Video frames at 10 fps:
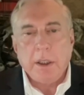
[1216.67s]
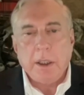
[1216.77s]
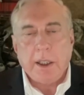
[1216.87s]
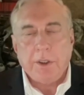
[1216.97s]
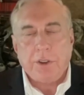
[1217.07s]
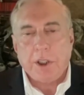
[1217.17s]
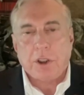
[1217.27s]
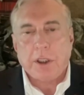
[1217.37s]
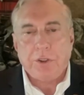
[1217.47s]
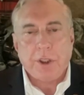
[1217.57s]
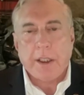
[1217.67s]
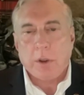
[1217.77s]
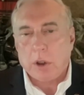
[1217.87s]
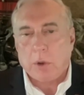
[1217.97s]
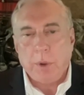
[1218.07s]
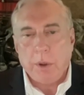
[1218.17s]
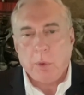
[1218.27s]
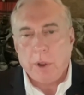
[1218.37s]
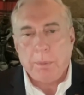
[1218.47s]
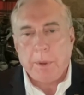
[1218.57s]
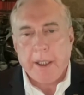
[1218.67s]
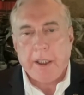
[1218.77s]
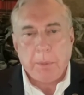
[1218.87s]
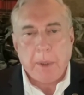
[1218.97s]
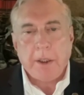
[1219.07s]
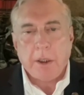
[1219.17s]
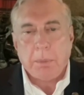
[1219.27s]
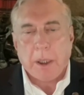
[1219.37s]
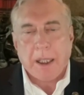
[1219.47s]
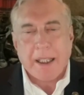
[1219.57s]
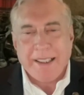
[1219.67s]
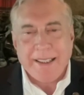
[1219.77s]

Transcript: and essentially saying, look, we're being commanded by an idiot.